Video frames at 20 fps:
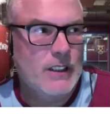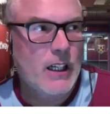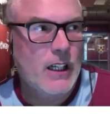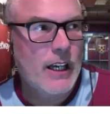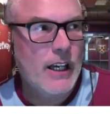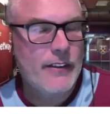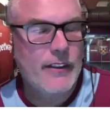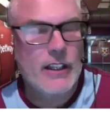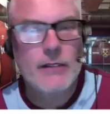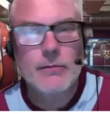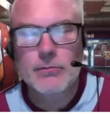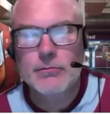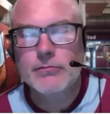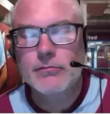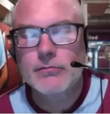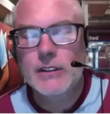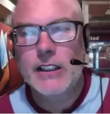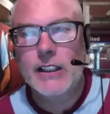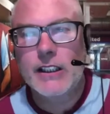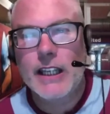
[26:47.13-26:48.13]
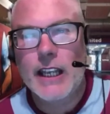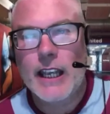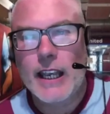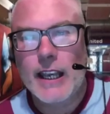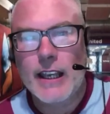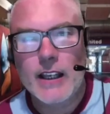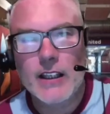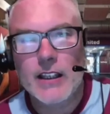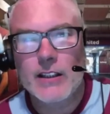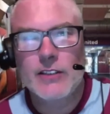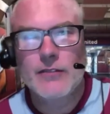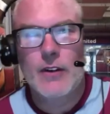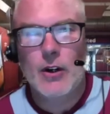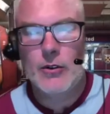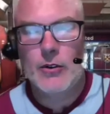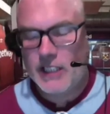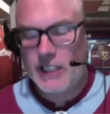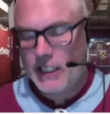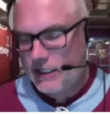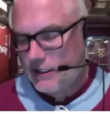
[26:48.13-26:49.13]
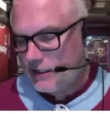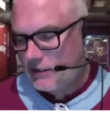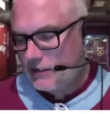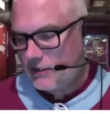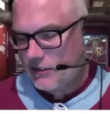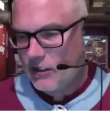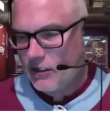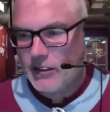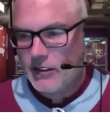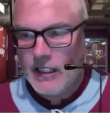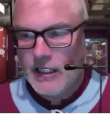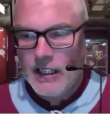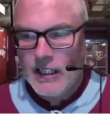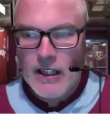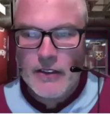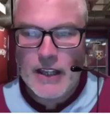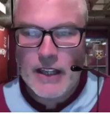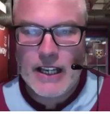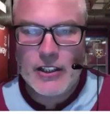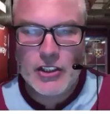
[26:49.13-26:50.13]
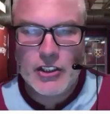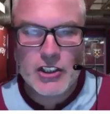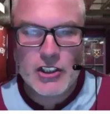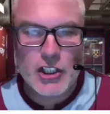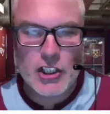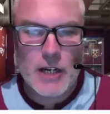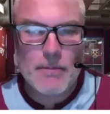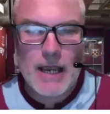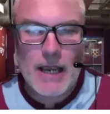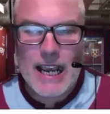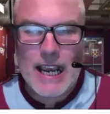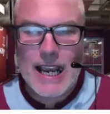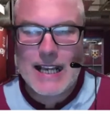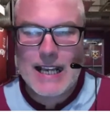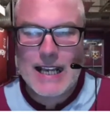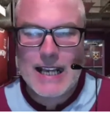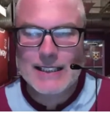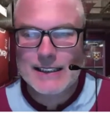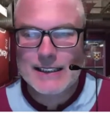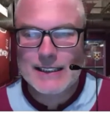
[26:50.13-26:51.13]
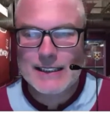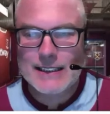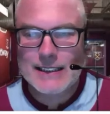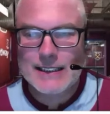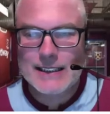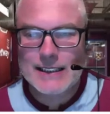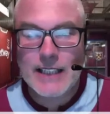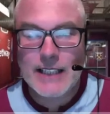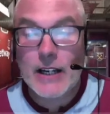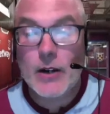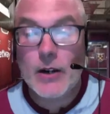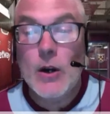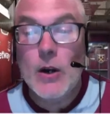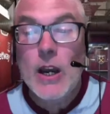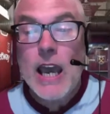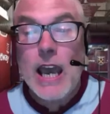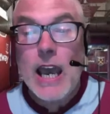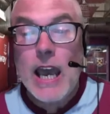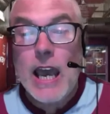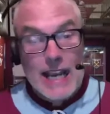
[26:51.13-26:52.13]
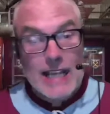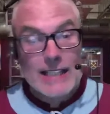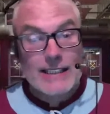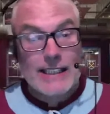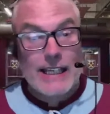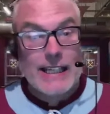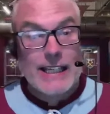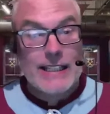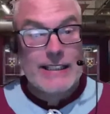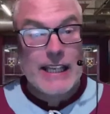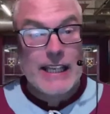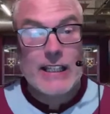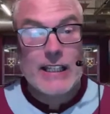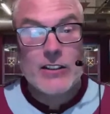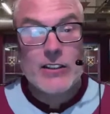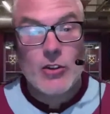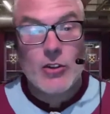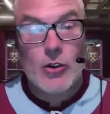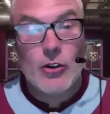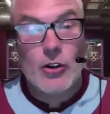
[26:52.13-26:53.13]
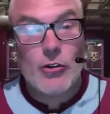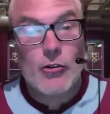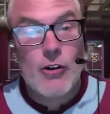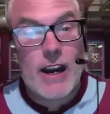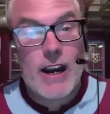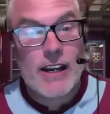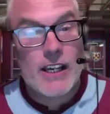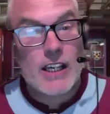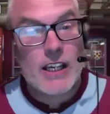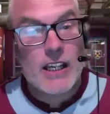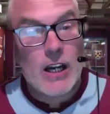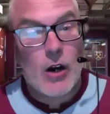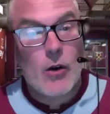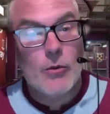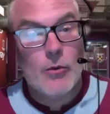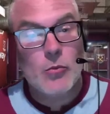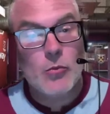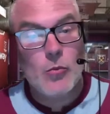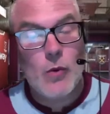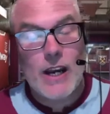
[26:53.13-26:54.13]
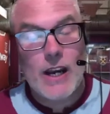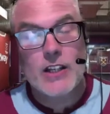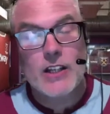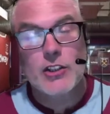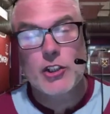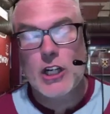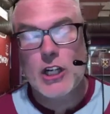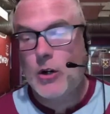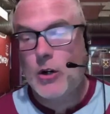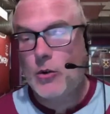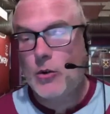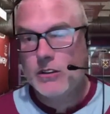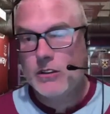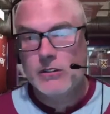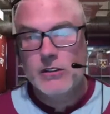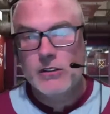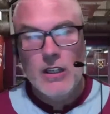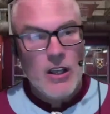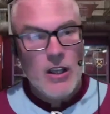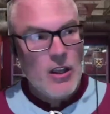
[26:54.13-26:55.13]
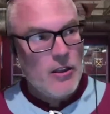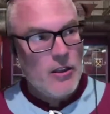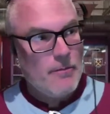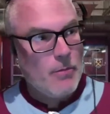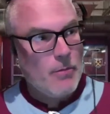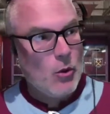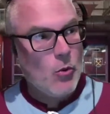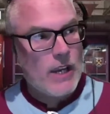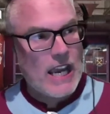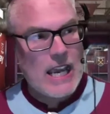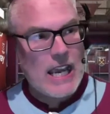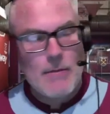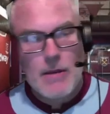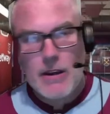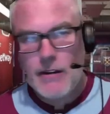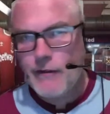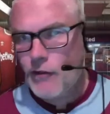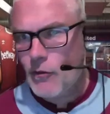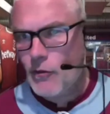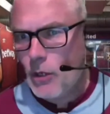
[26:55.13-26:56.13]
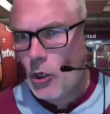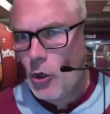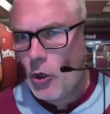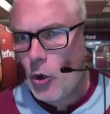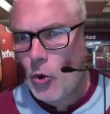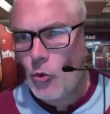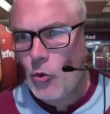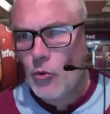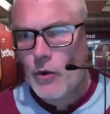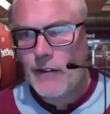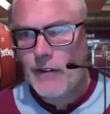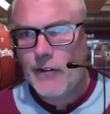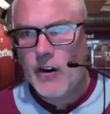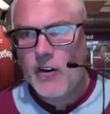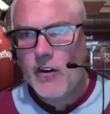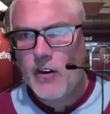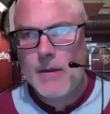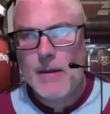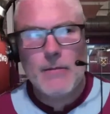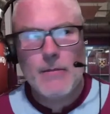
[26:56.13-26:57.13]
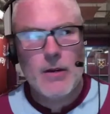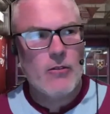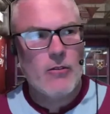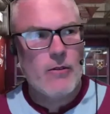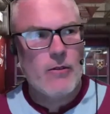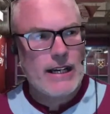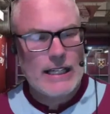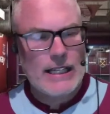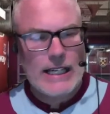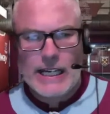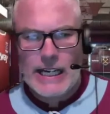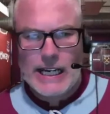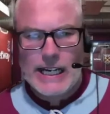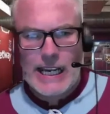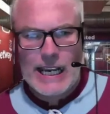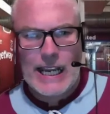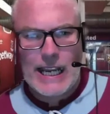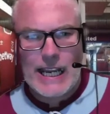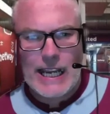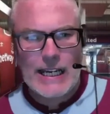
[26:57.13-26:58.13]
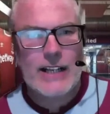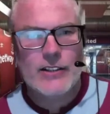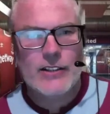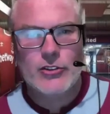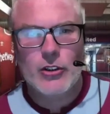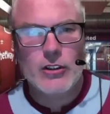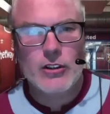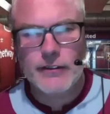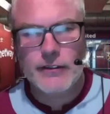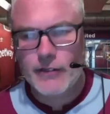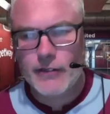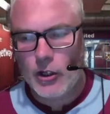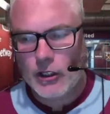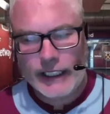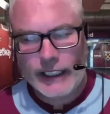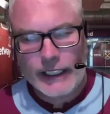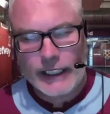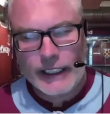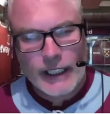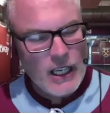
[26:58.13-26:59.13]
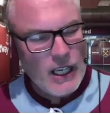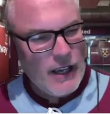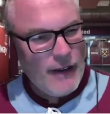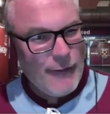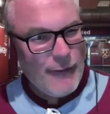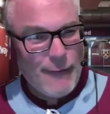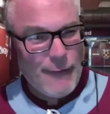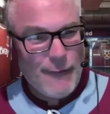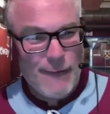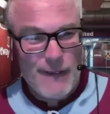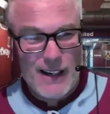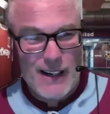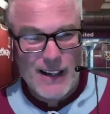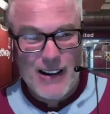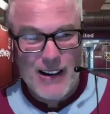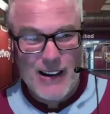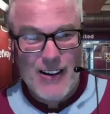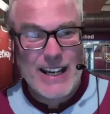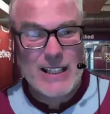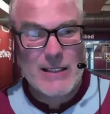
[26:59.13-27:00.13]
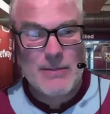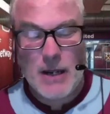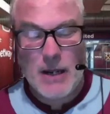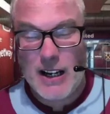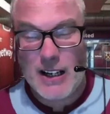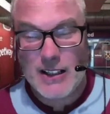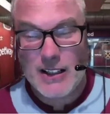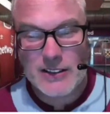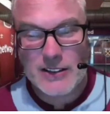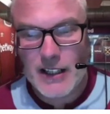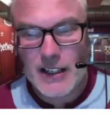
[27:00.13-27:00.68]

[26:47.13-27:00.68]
I think, yeah, as far as he's concerned, that ship has set sail. And yes, he did. He scored a cracking goal. It was away at Charlton. The ball came in from a corner, if I remember correctly, and he connects on the volley, flies past the